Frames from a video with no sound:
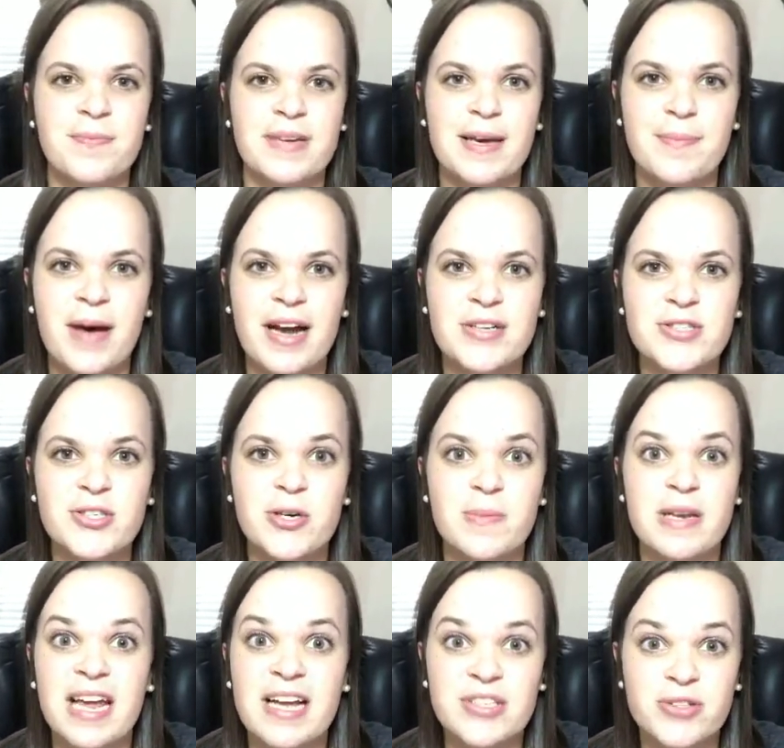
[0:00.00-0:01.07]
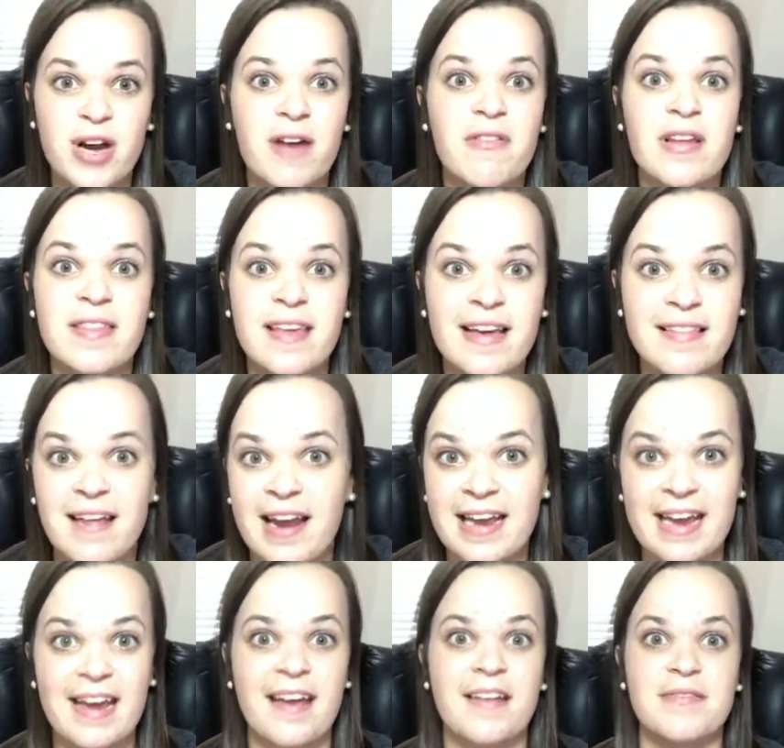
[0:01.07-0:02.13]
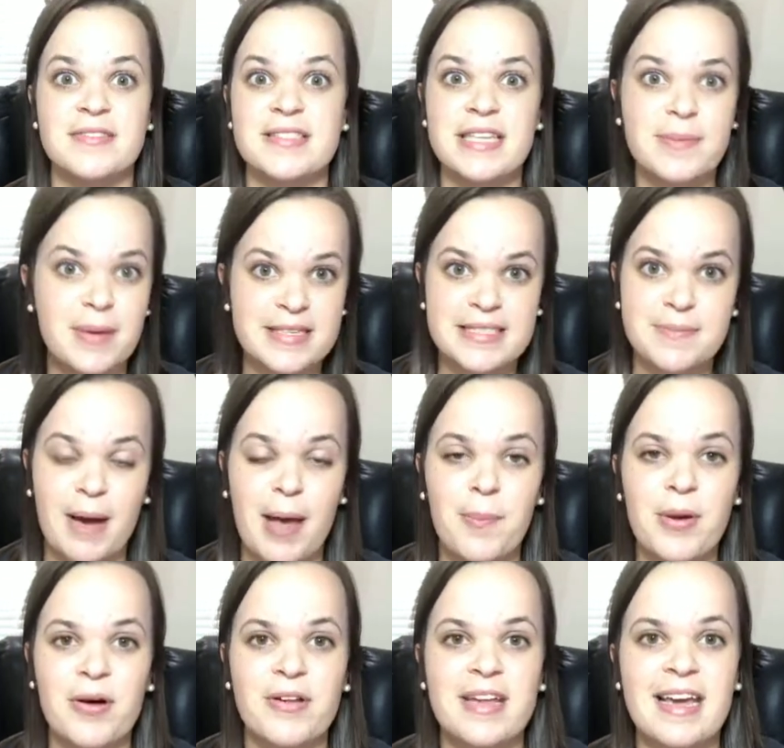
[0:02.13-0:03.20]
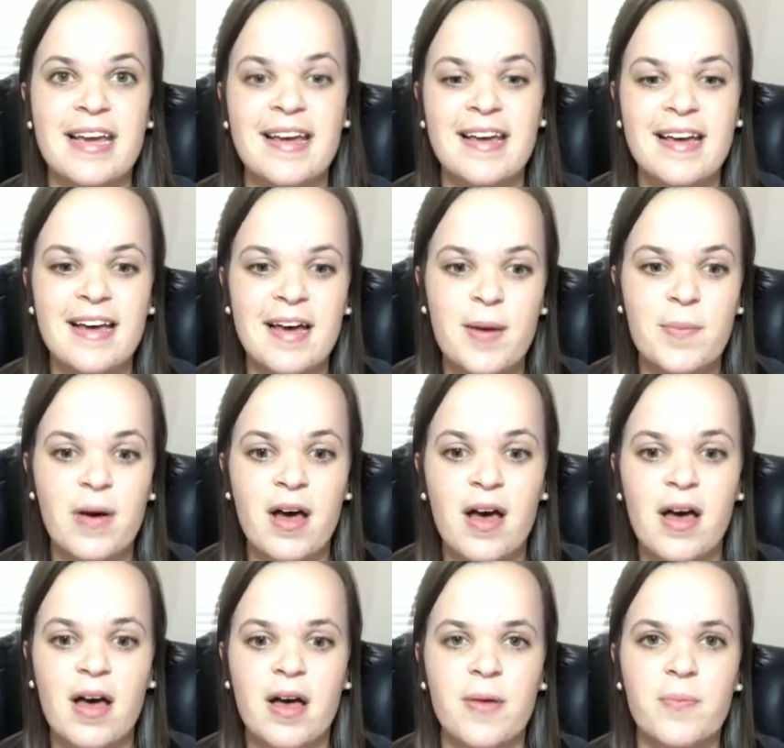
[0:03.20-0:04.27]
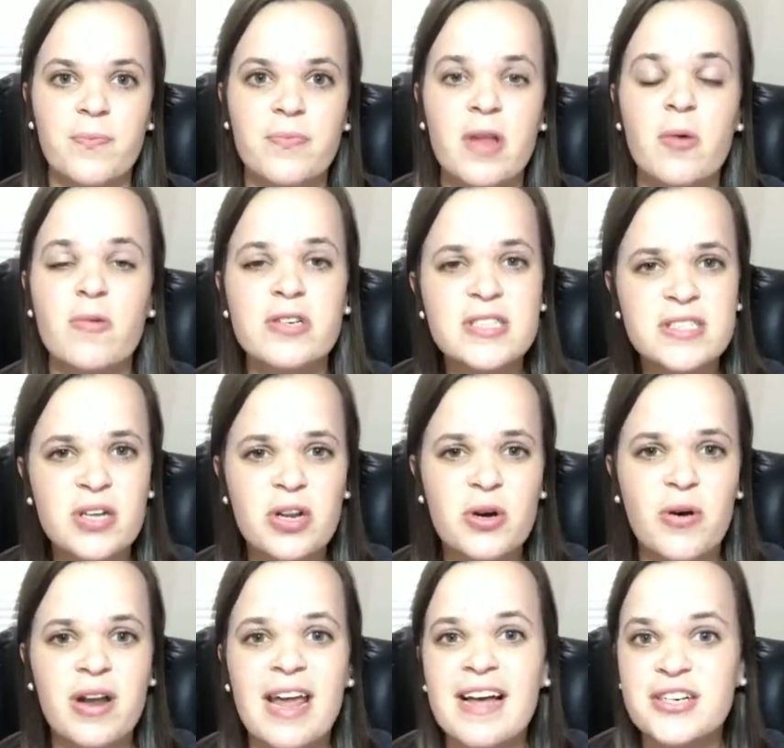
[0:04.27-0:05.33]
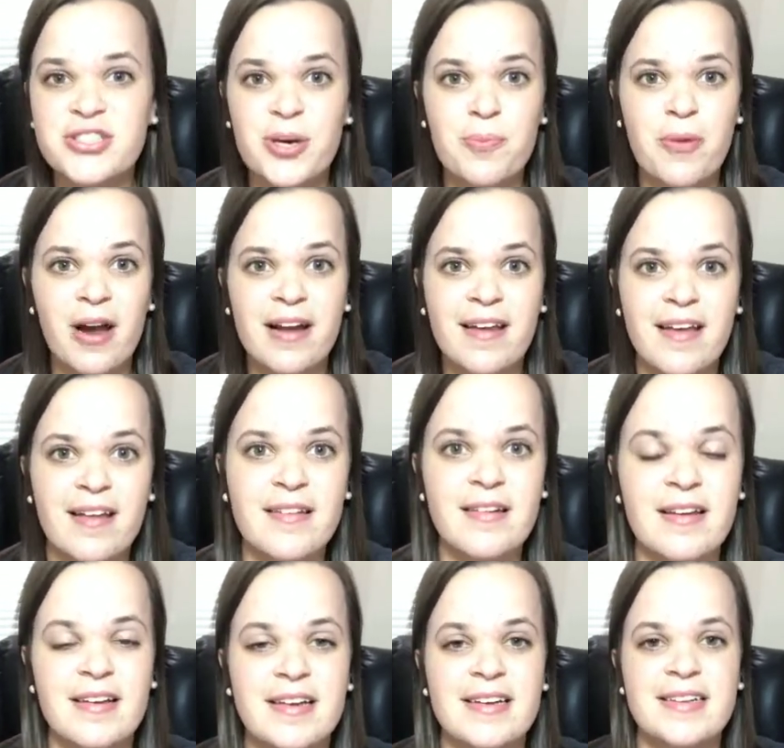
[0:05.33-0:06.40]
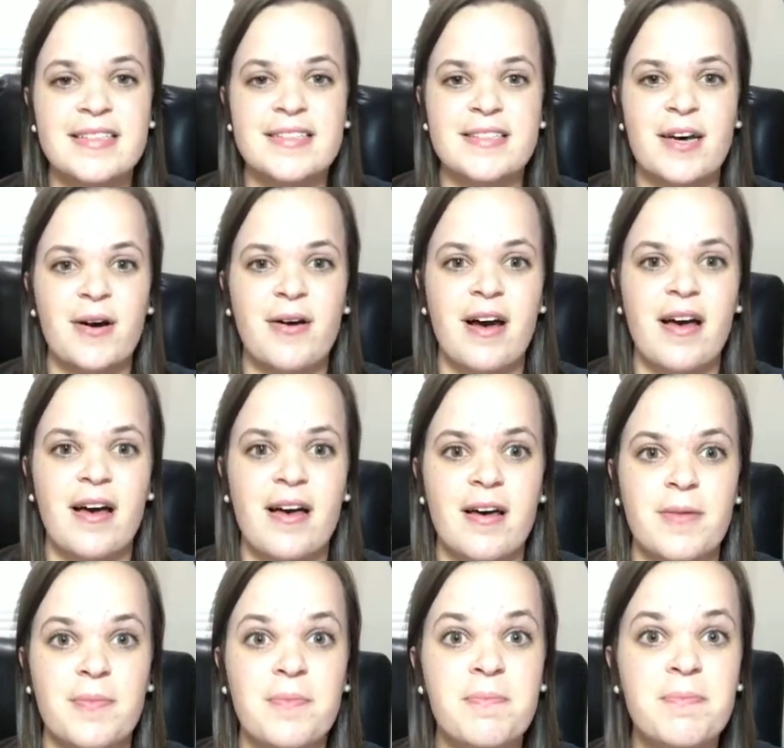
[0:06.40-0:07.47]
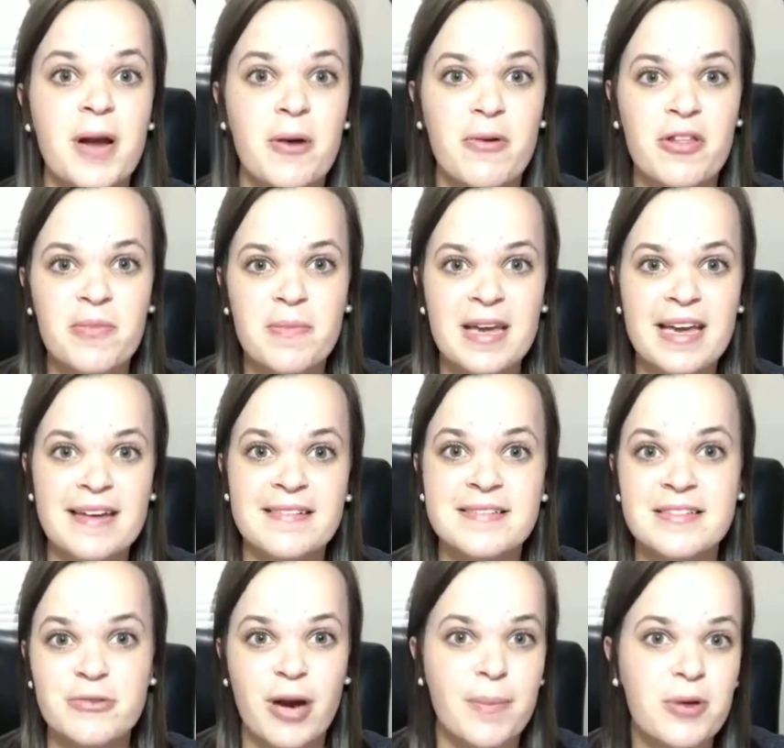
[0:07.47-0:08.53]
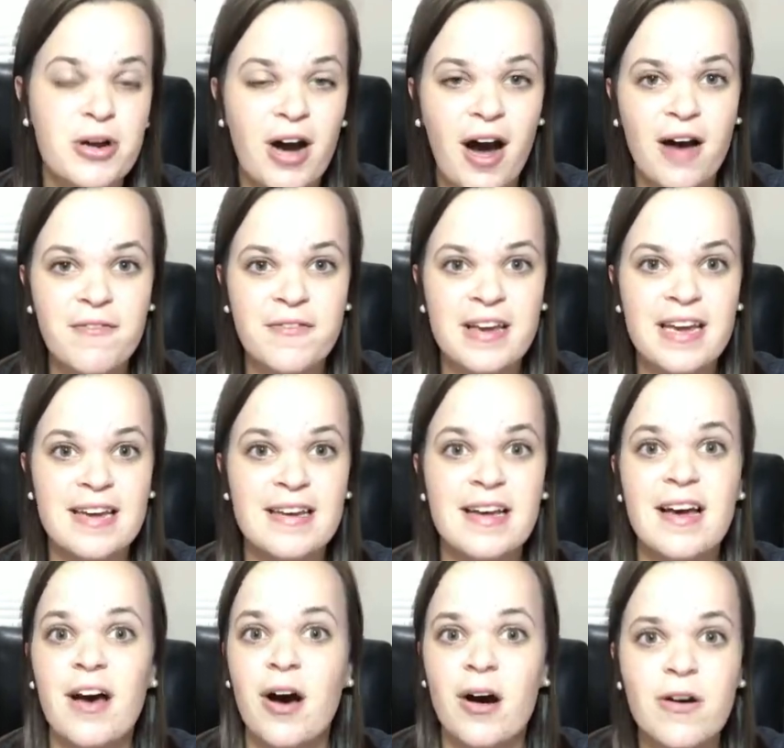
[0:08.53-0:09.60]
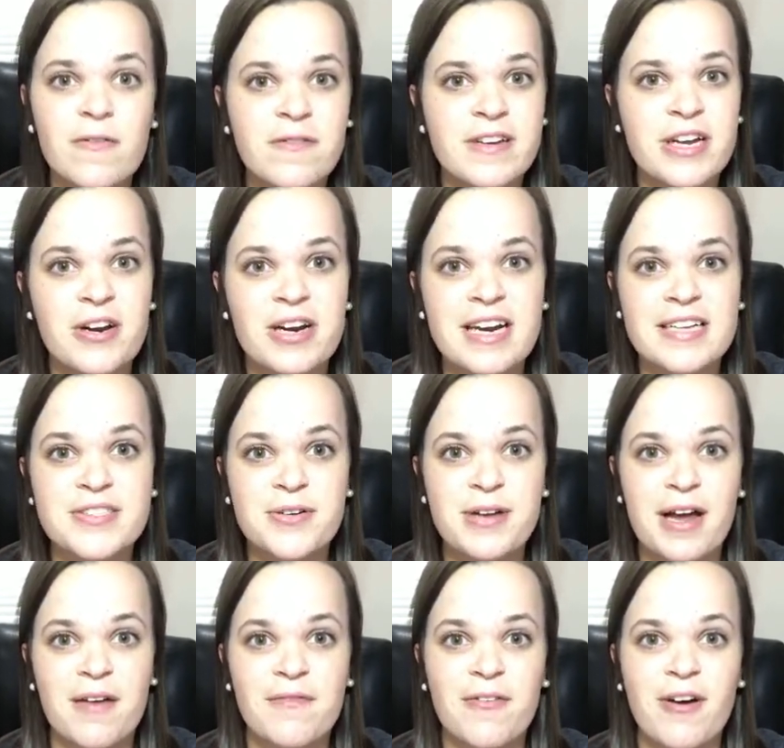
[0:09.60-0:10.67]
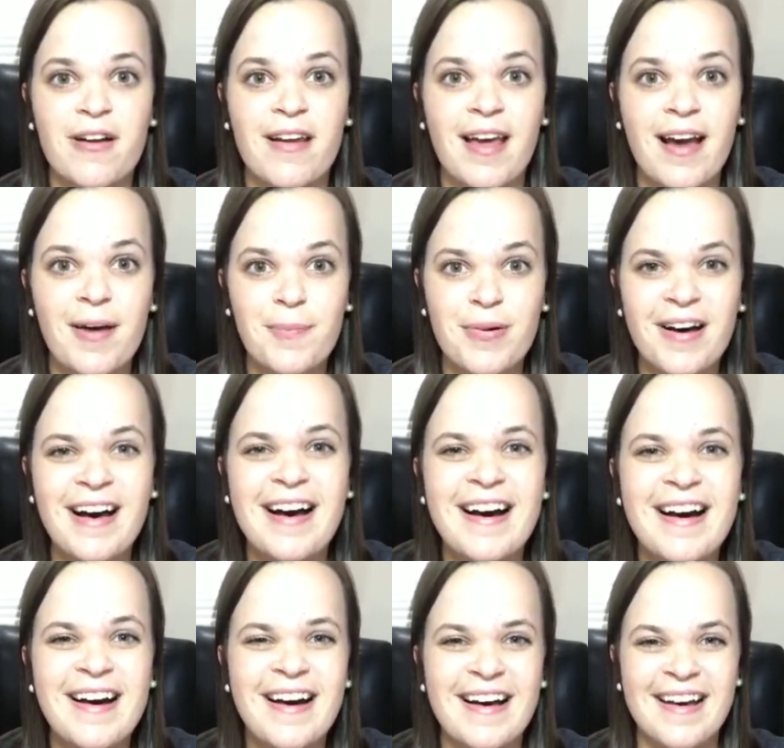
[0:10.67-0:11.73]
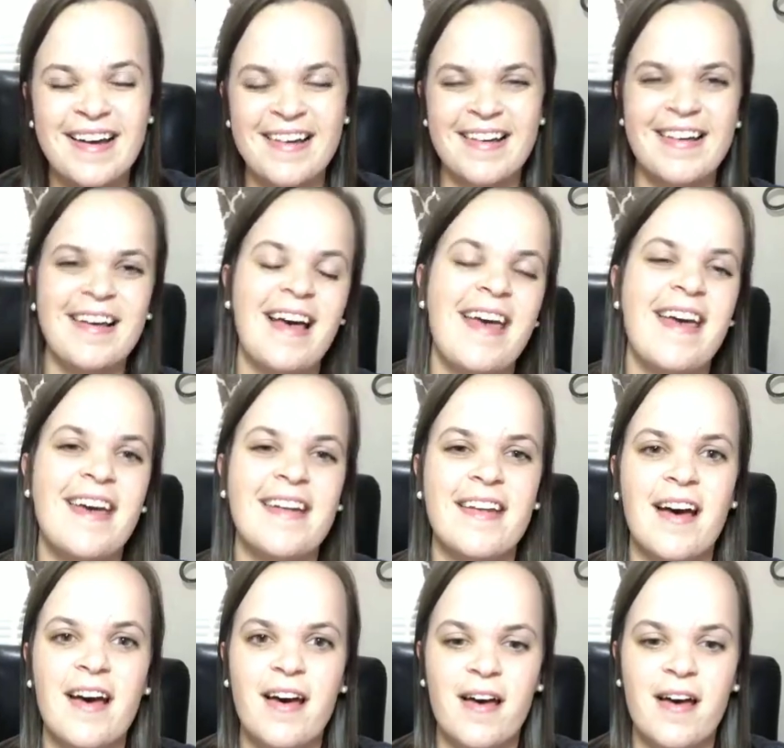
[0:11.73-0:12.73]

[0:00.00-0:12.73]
get back to them and answer everything that I can to the best of my ability. But we're just going to go ahead and jump right in. So bear with me, grab your coffee. Hopefully your kids are down for a nap. And